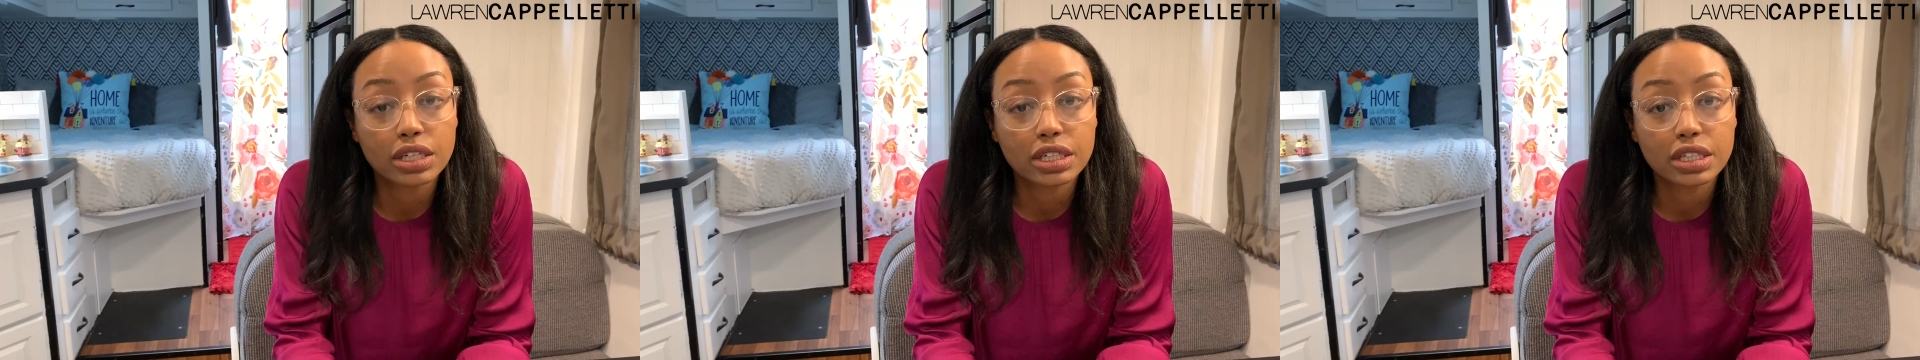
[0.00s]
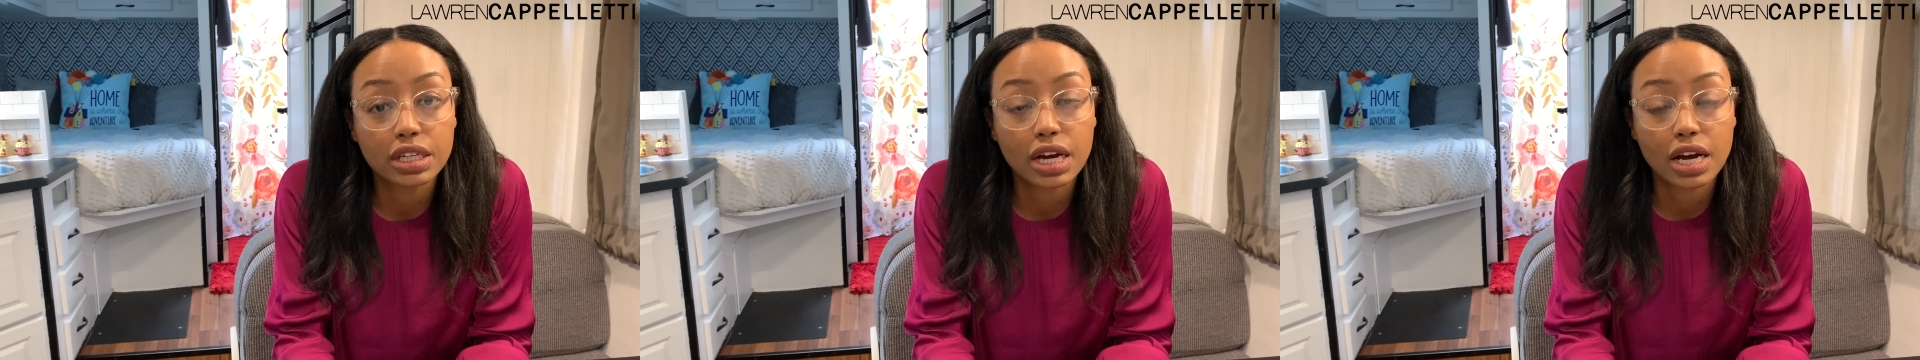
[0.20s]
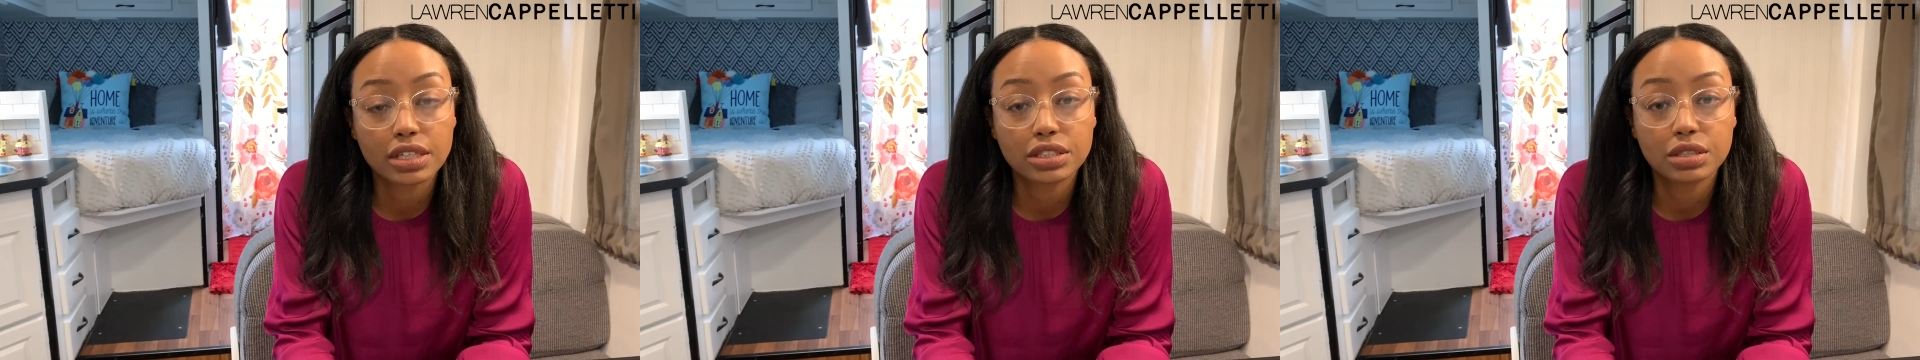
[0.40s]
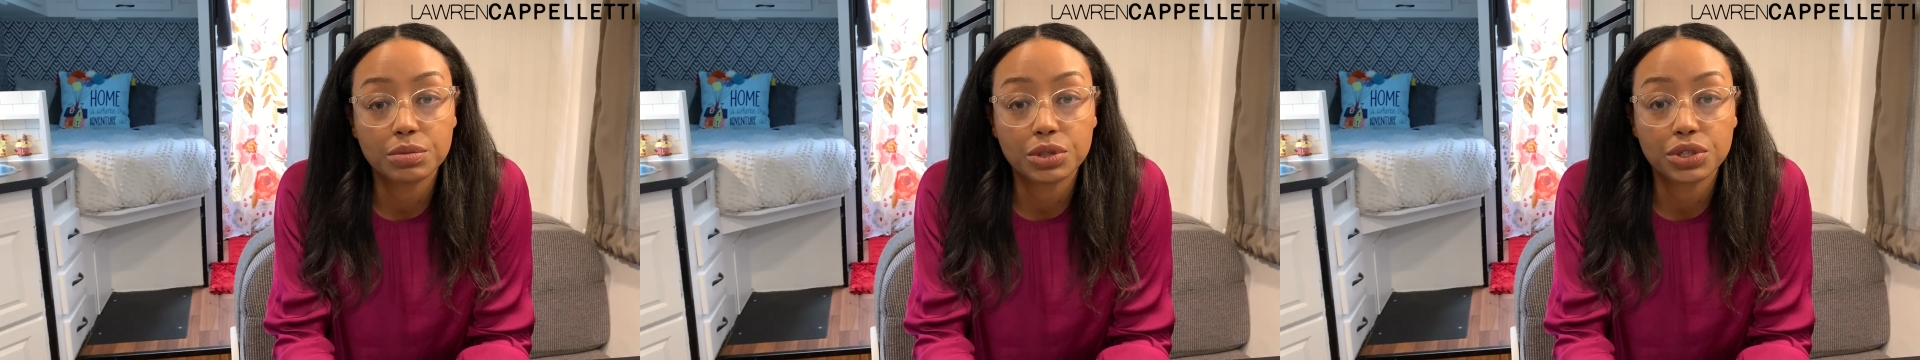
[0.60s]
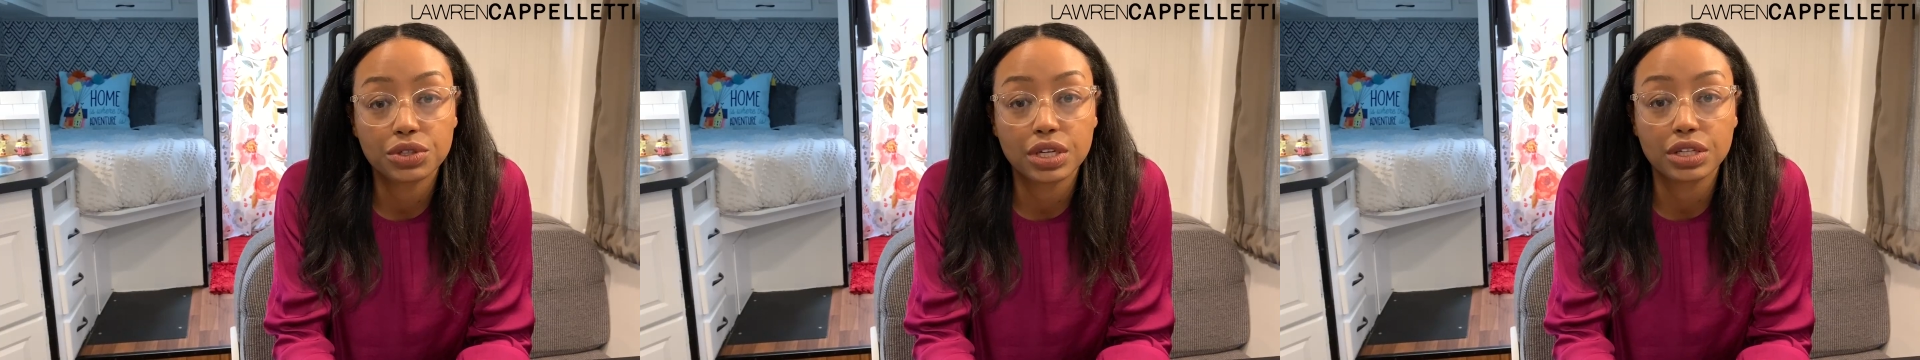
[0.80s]
to the
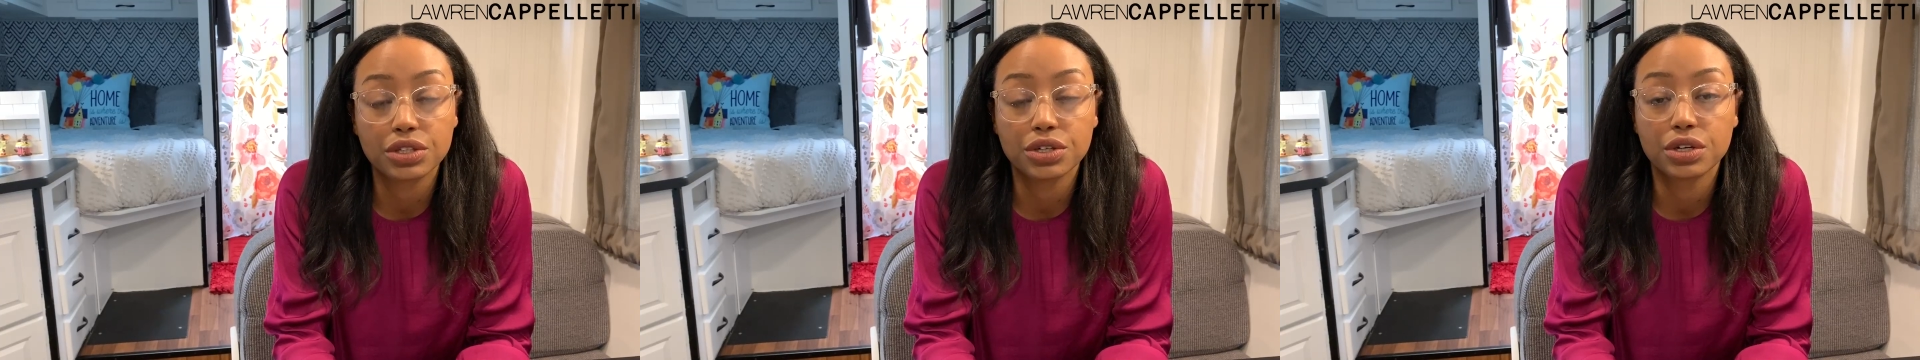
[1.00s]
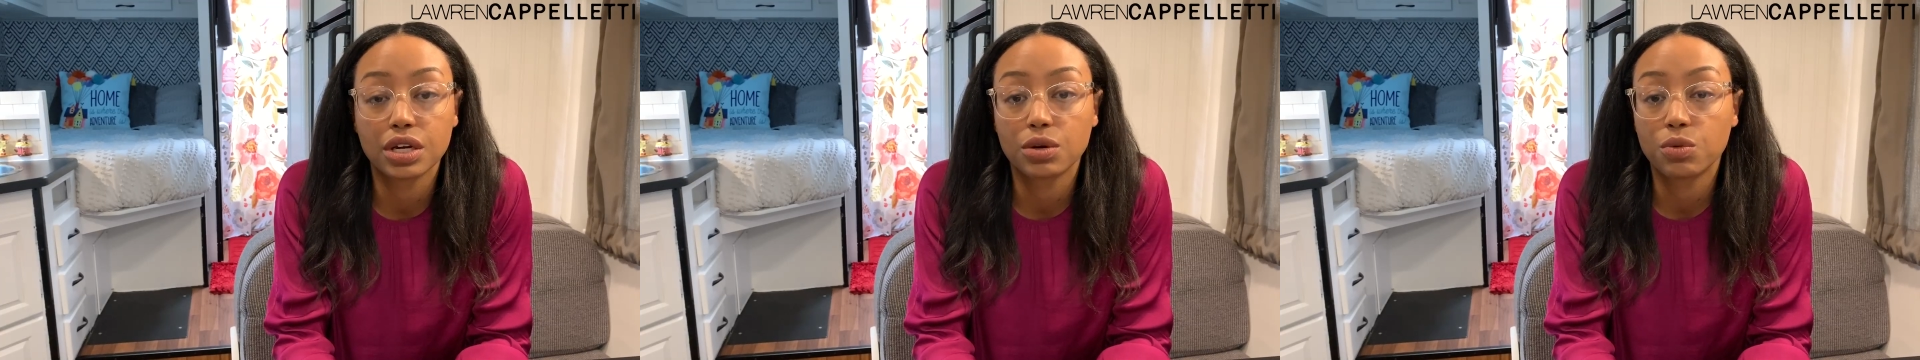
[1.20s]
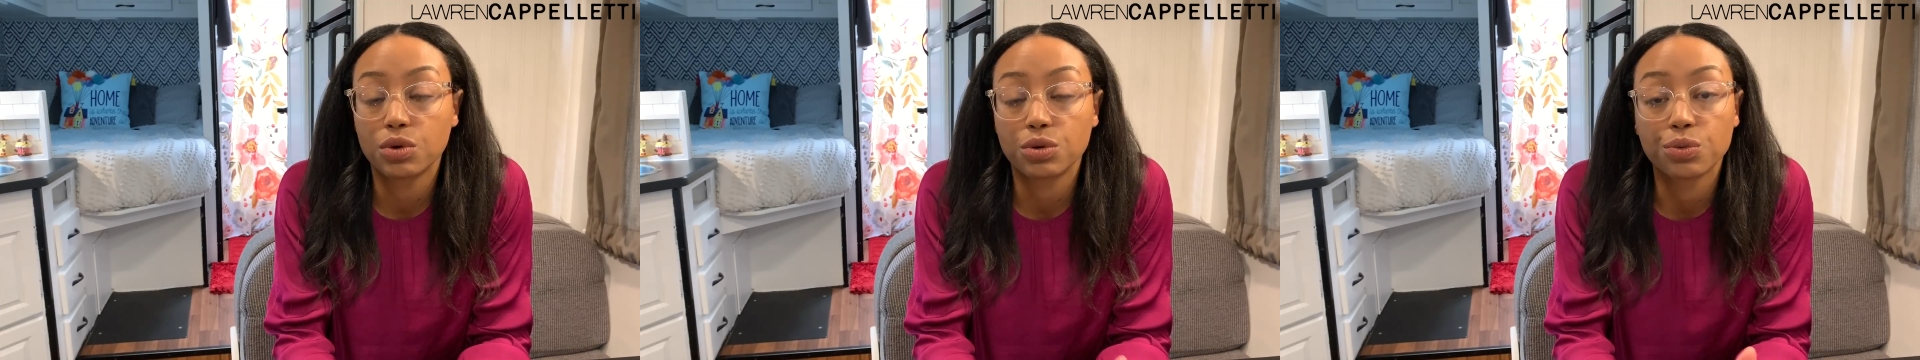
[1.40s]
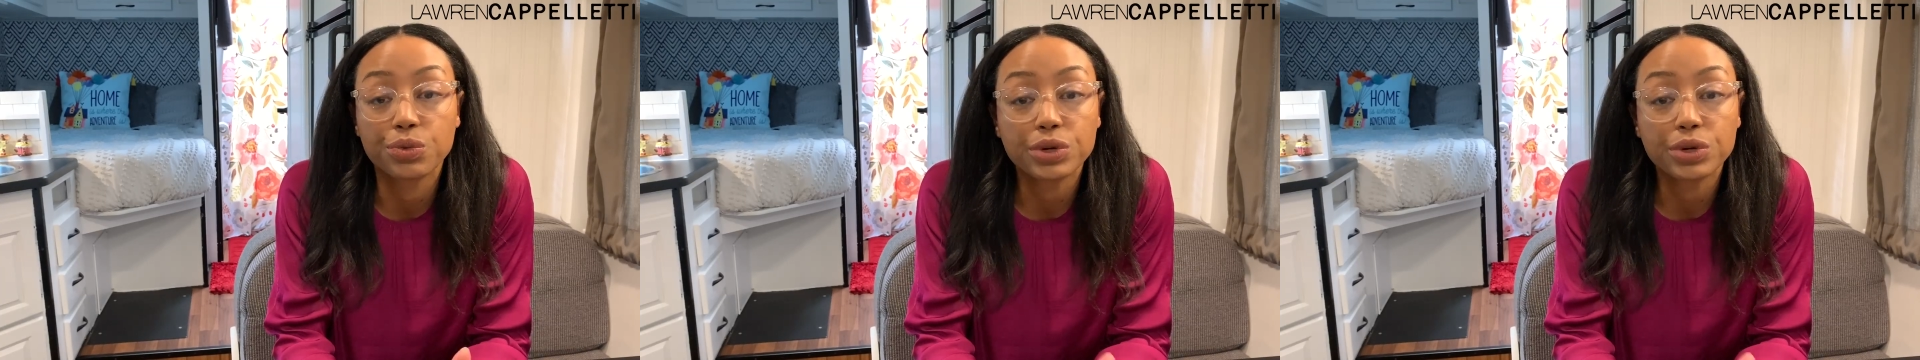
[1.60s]
customer that they're gonna wanna